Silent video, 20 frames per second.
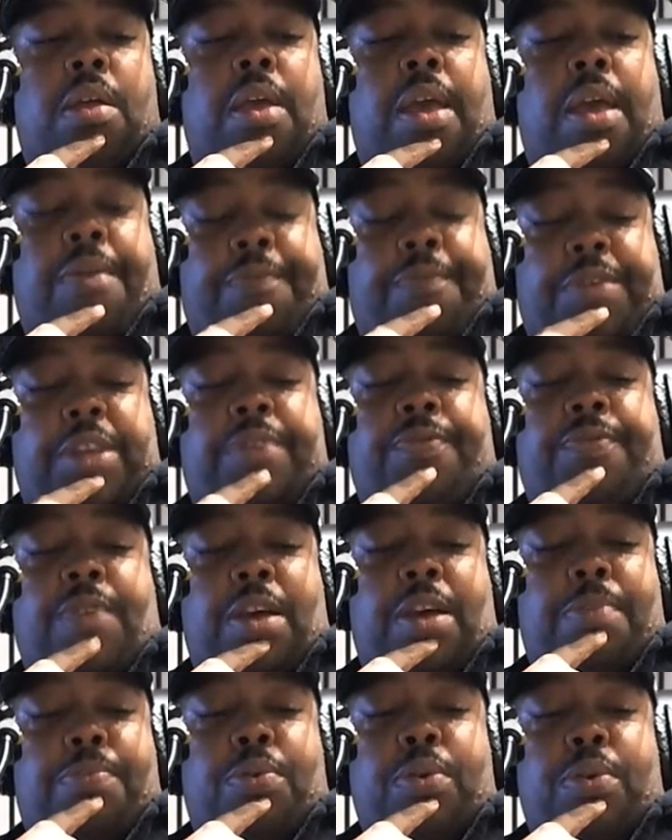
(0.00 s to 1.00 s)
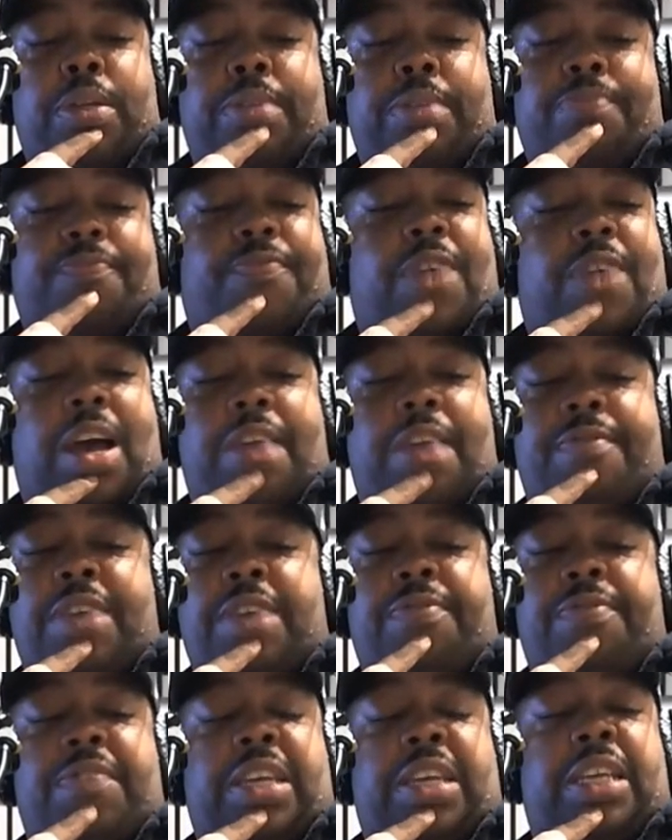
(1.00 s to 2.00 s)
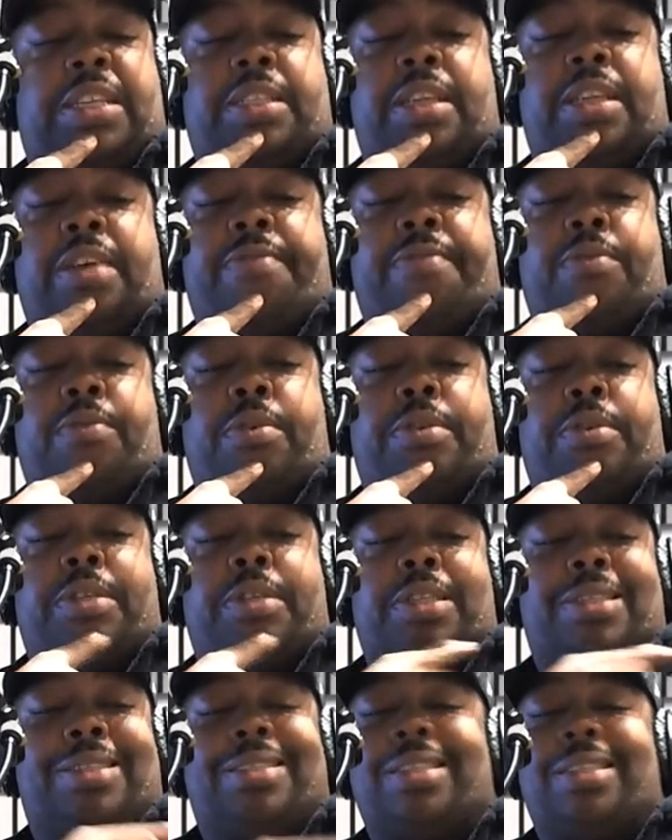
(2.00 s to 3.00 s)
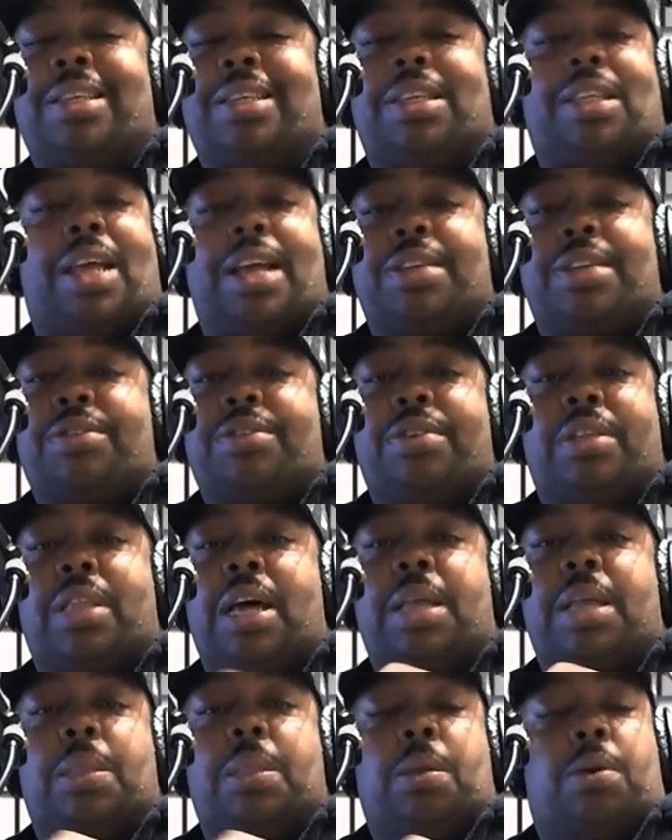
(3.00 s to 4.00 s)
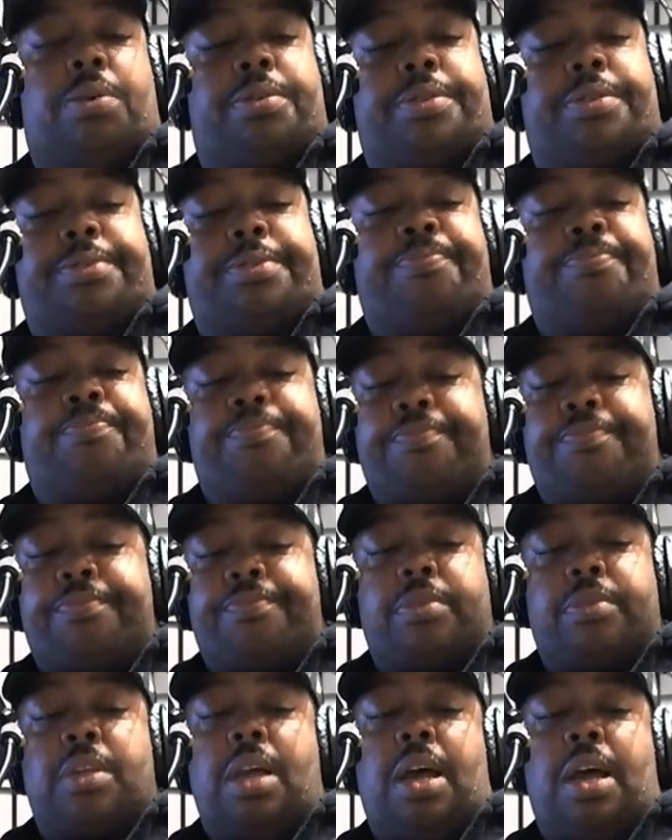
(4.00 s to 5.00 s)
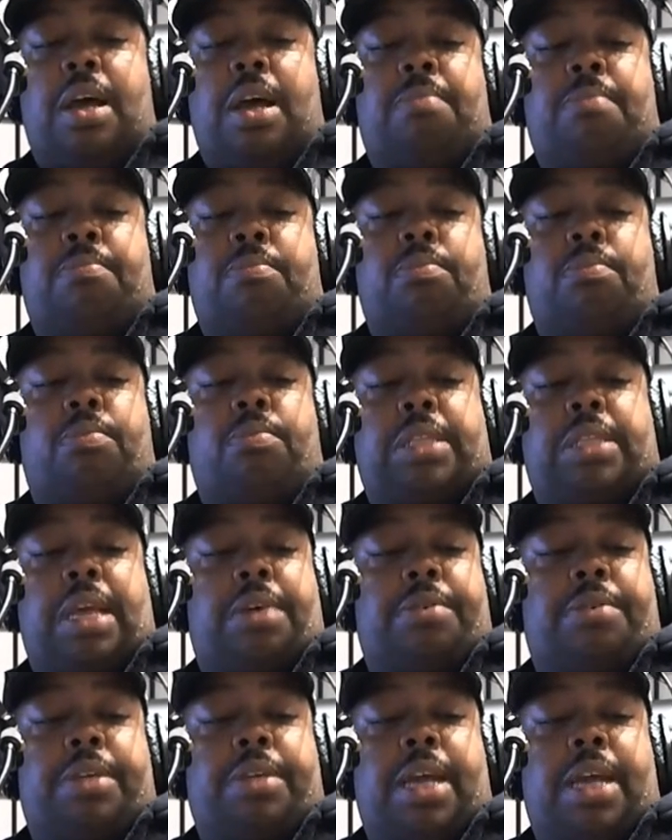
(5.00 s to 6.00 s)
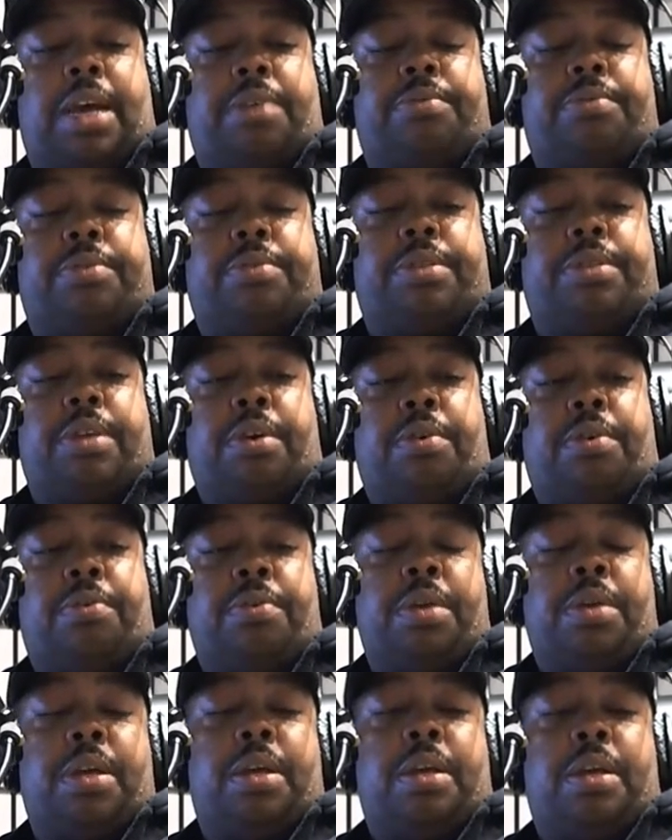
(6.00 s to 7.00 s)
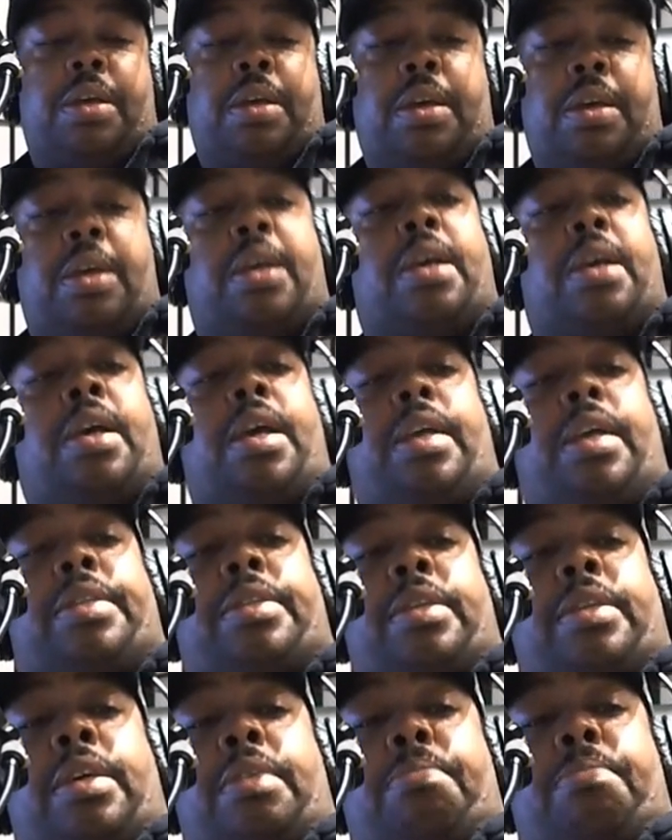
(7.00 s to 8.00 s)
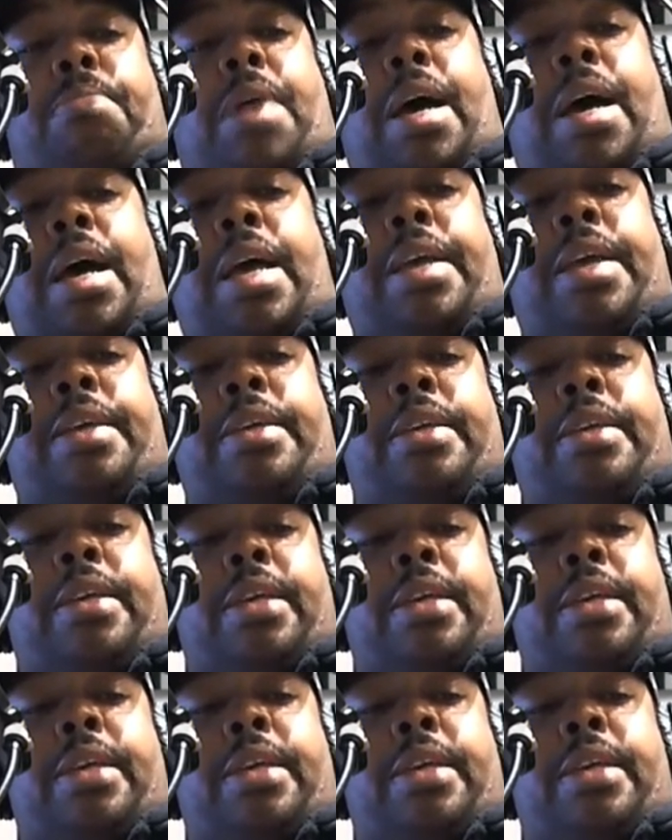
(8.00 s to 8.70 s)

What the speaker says: At 55.5 AV, it's definitely worth it because it's going to last you a lot longer, without a doubt. So it's a good buy.